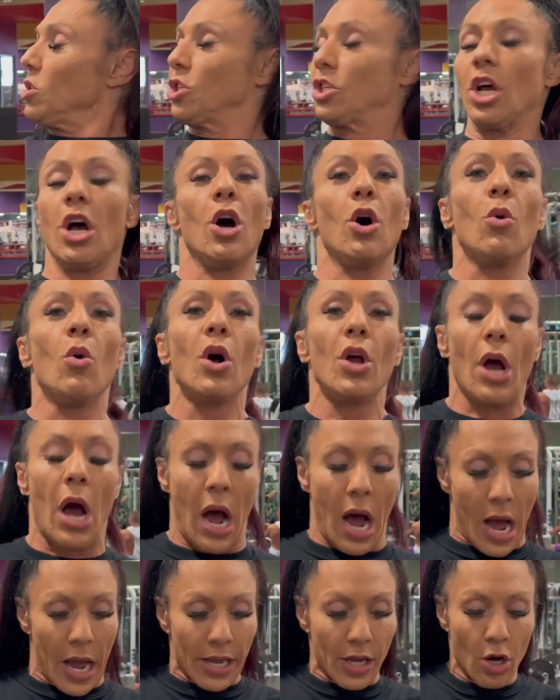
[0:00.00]
So
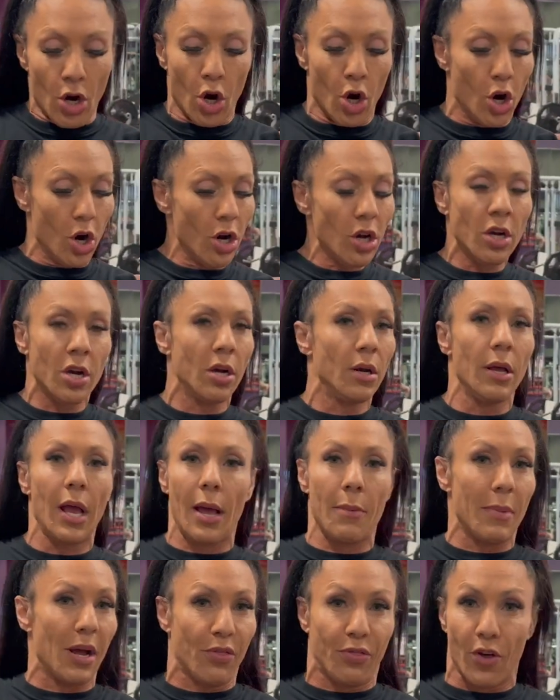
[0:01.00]
I hook,
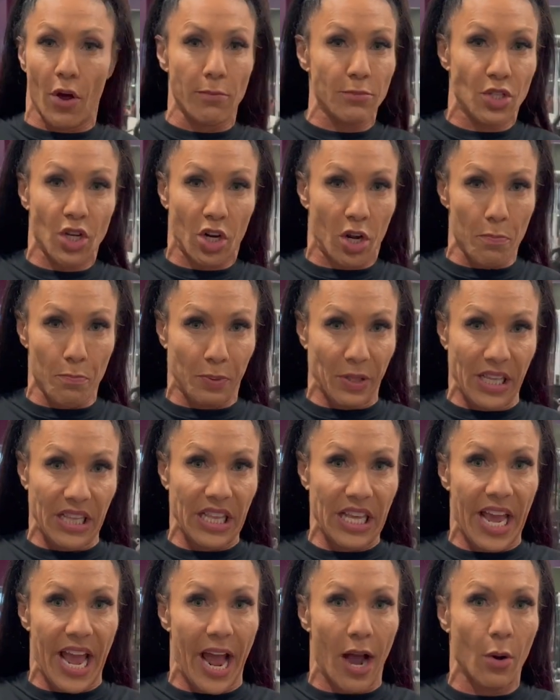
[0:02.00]
and my thumbs are
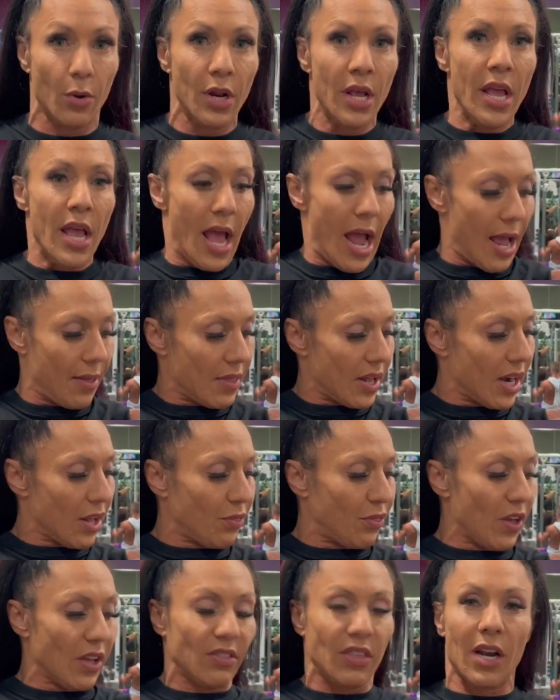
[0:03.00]
completely out, and then I
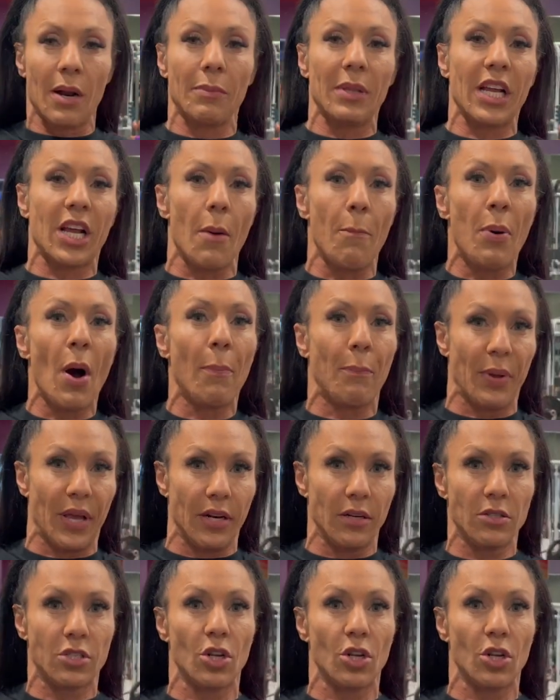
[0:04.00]
think that I'm like a puppet.